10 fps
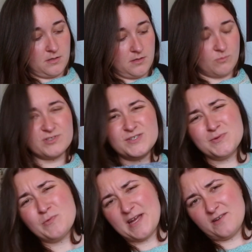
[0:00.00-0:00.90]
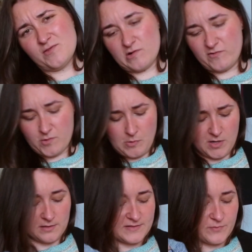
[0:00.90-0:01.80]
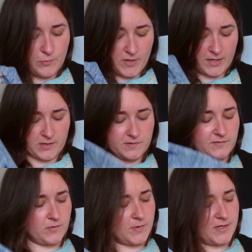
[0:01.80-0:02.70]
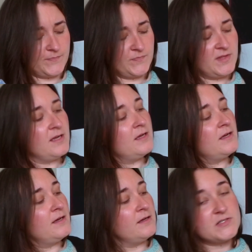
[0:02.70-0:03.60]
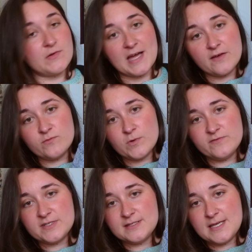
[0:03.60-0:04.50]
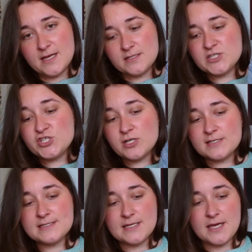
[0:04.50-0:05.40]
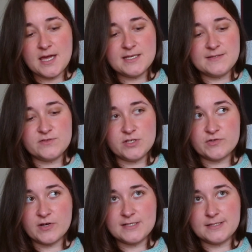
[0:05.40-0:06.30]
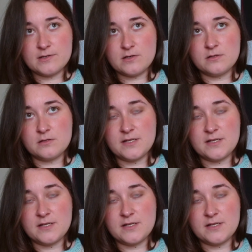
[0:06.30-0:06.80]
well, she's been waiting for it for a while because I've been working on this for a while. So I haven't woven in the end, just in case if she tries it on and